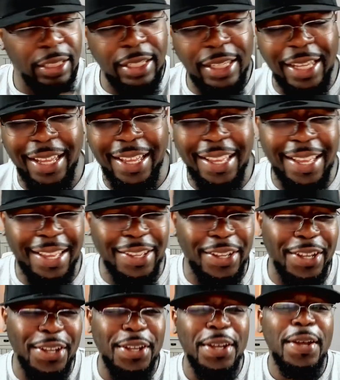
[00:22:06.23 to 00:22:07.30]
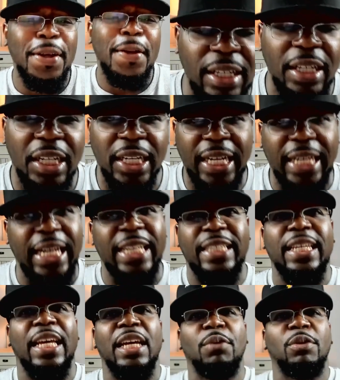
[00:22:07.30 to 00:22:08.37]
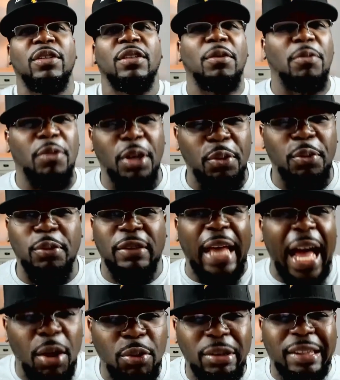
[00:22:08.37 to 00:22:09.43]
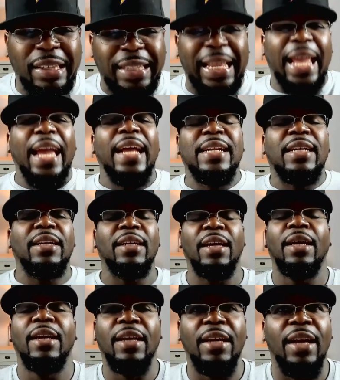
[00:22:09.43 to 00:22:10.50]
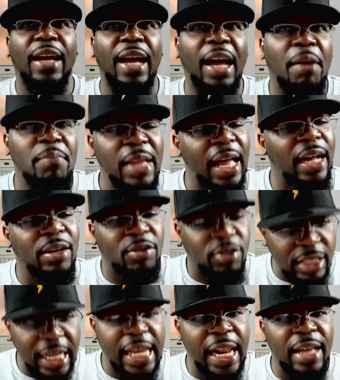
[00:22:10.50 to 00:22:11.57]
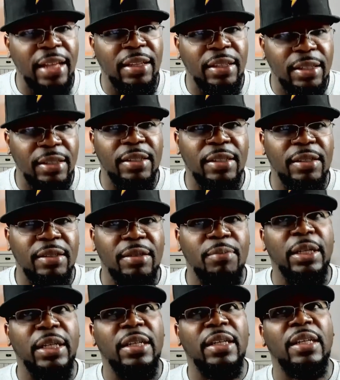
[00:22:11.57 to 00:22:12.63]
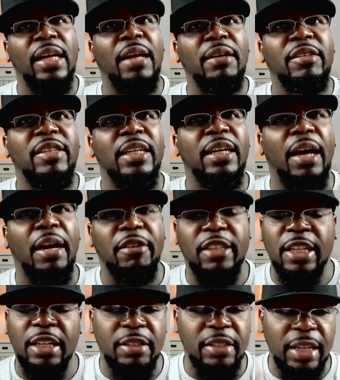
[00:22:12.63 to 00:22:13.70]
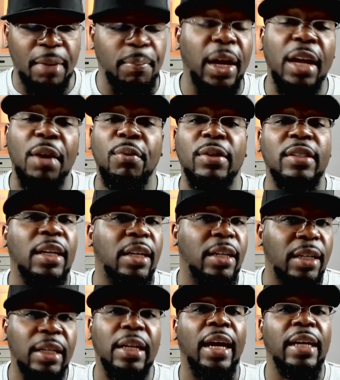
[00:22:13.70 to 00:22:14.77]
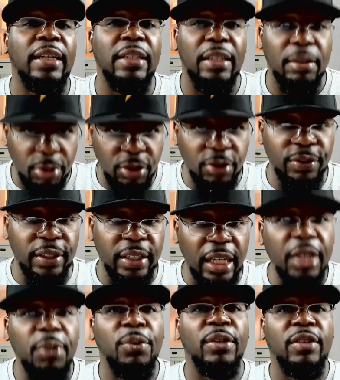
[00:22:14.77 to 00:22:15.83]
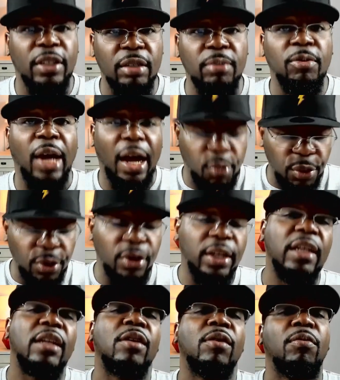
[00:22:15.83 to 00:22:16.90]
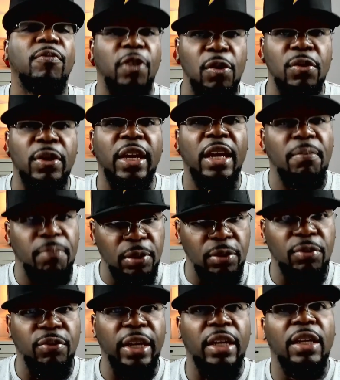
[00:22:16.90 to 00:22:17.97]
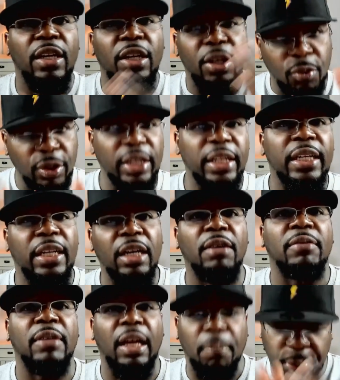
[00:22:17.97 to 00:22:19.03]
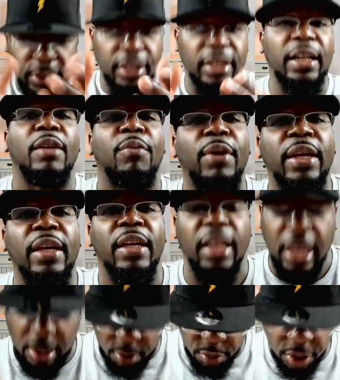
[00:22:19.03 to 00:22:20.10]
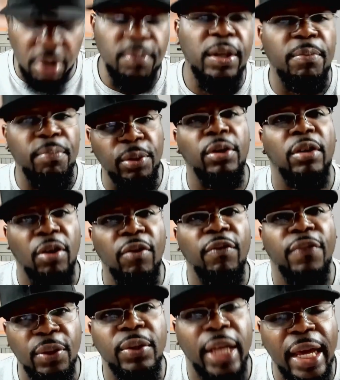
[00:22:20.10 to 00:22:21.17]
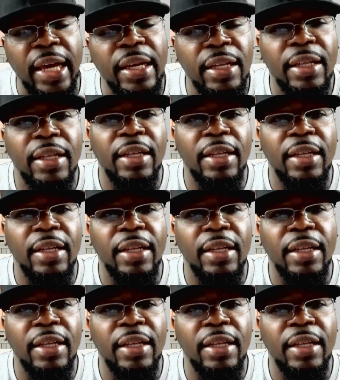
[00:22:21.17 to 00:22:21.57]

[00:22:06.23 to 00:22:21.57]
Can I say it was outstanding? I'm not gonna say that because I still say, but it was a good goddamn movie. It was a good movie. I will get it on 4K Blu-ray when it comes out. Put it that way. It will be bought on 4K.